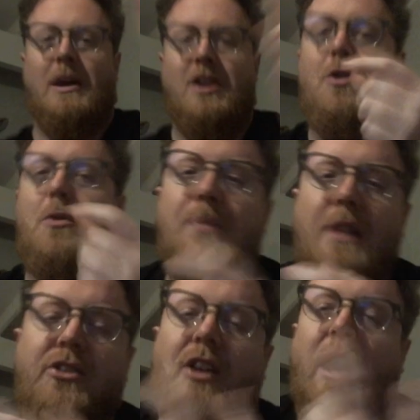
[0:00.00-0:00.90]
you
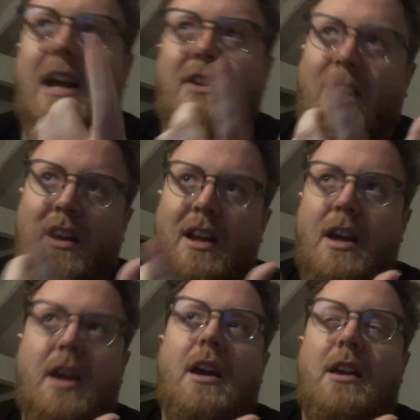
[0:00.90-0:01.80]
select,
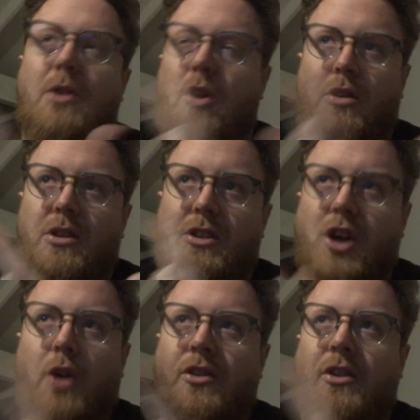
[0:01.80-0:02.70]
you're
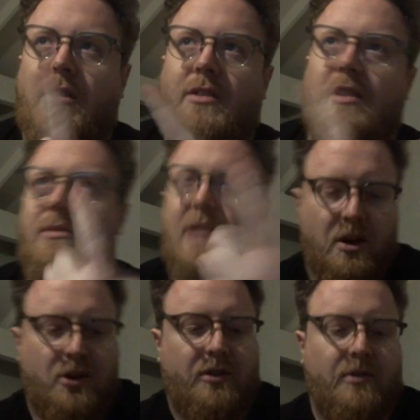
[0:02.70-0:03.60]
chosen to get
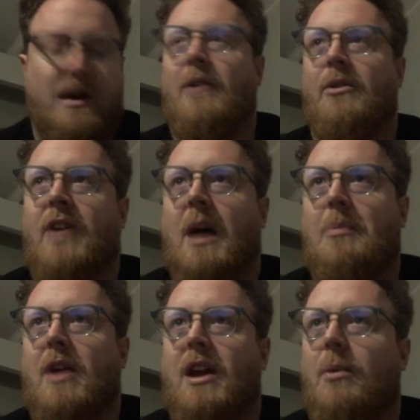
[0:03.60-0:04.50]
your round
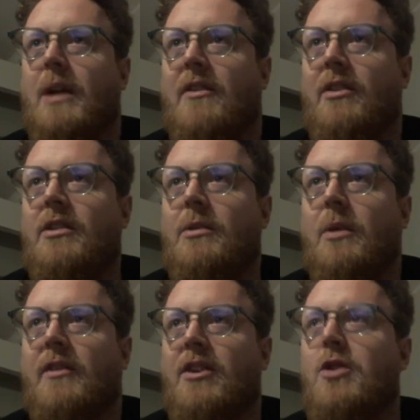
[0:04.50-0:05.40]
upgrade or
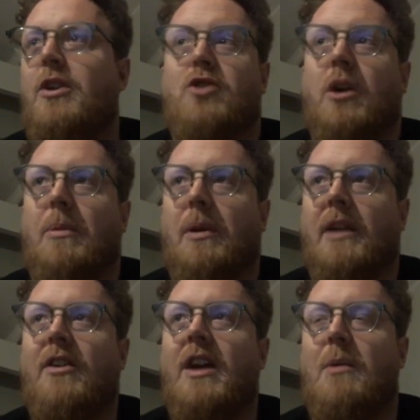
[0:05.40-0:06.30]
whatever unit drop or
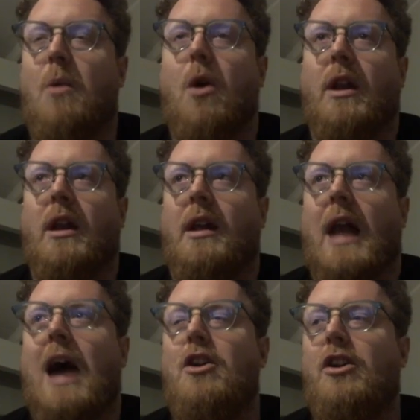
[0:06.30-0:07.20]
whatever, it won't
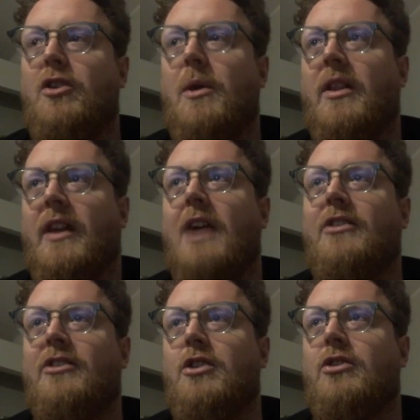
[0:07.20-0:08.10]
allow you to do anything else
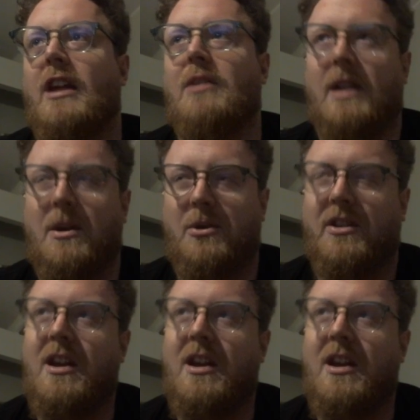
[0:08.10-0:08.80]
until you select one. It was